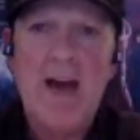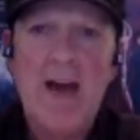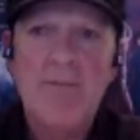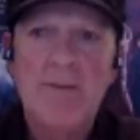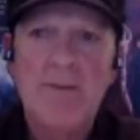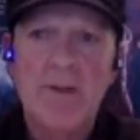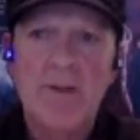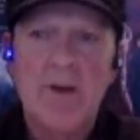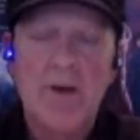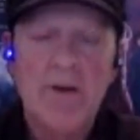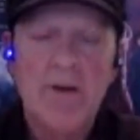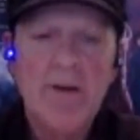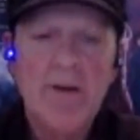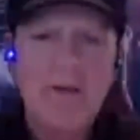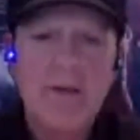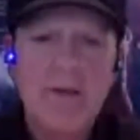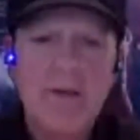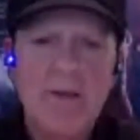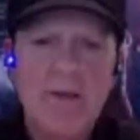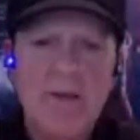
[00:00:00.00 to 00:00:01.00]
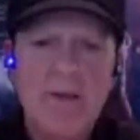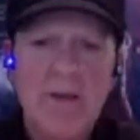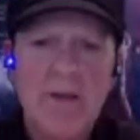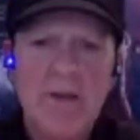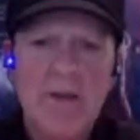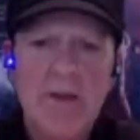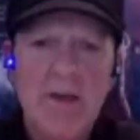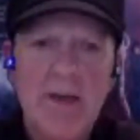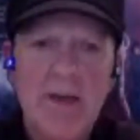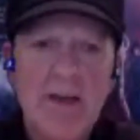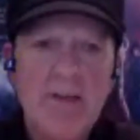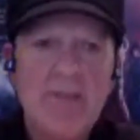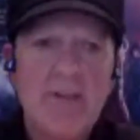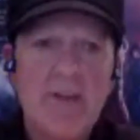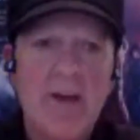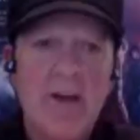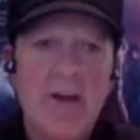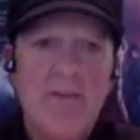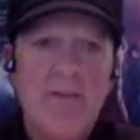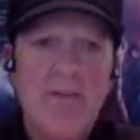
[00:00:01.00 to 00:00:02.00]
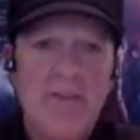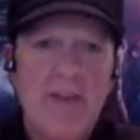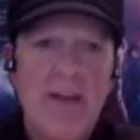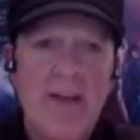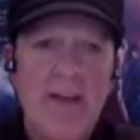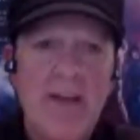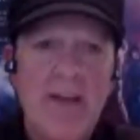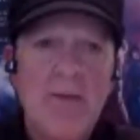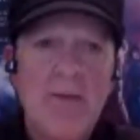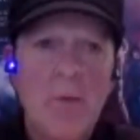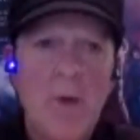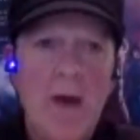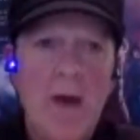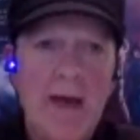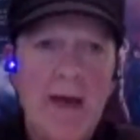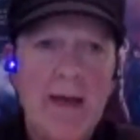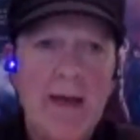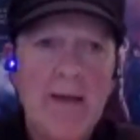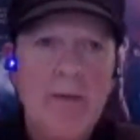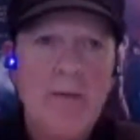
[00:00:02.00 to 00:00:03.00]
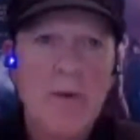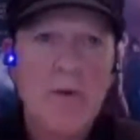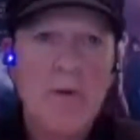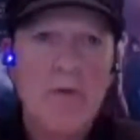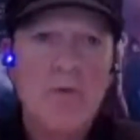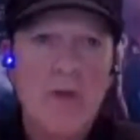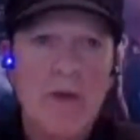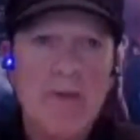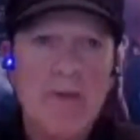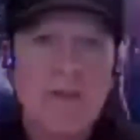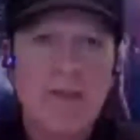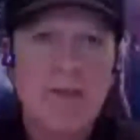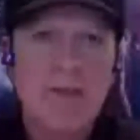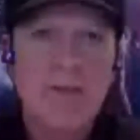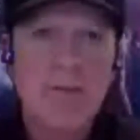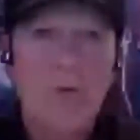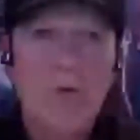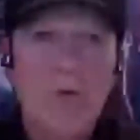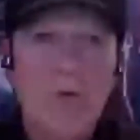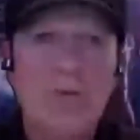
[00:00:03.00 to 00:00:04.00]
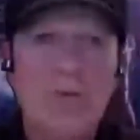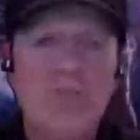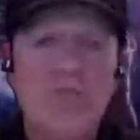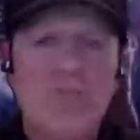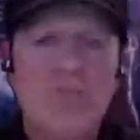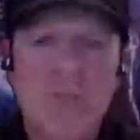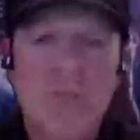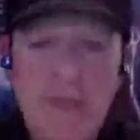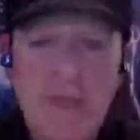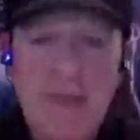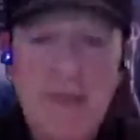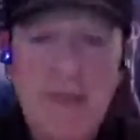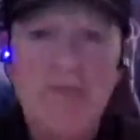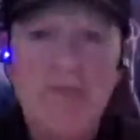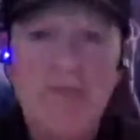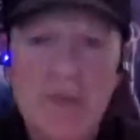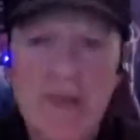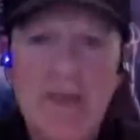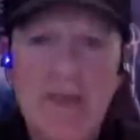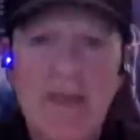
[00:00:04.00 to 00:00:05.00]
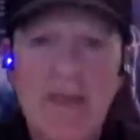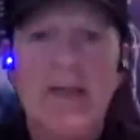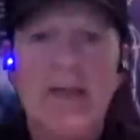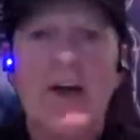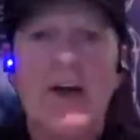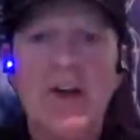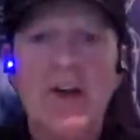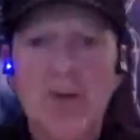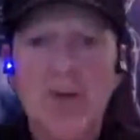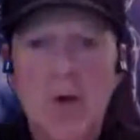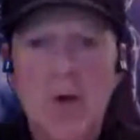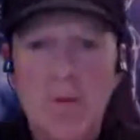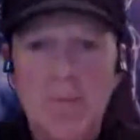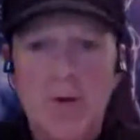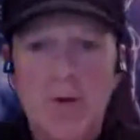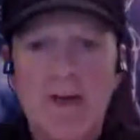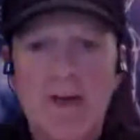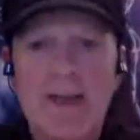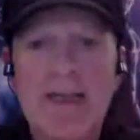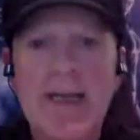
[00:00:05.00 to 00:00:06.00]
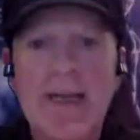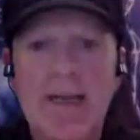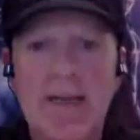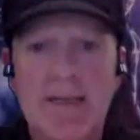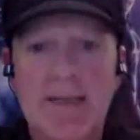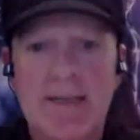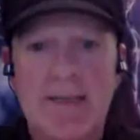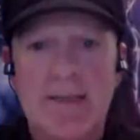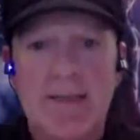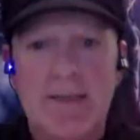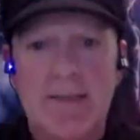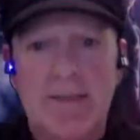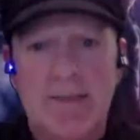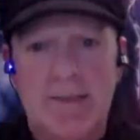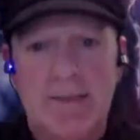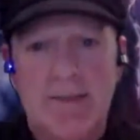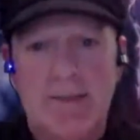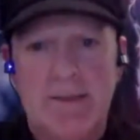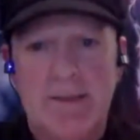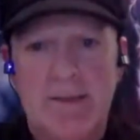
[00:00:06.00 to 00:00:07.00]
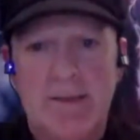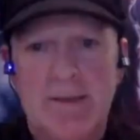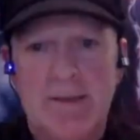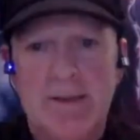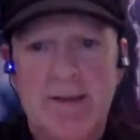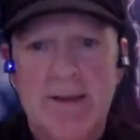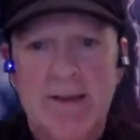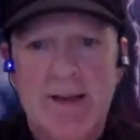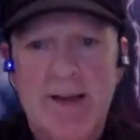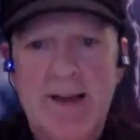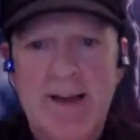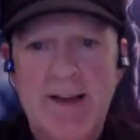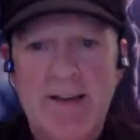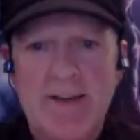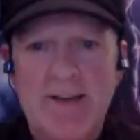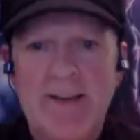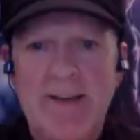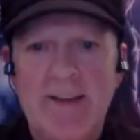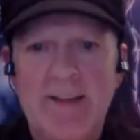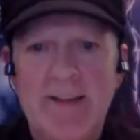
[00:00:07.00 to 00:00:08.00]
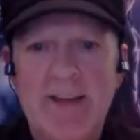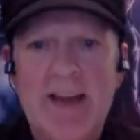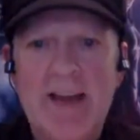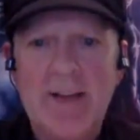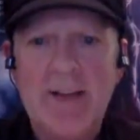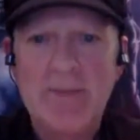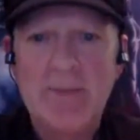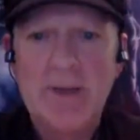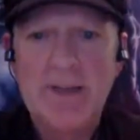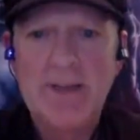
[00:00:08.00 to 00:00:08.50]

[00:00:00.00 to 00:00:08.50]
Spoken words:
I have done is that I've found a way while writing the book to really, really annoy my kids. And that has been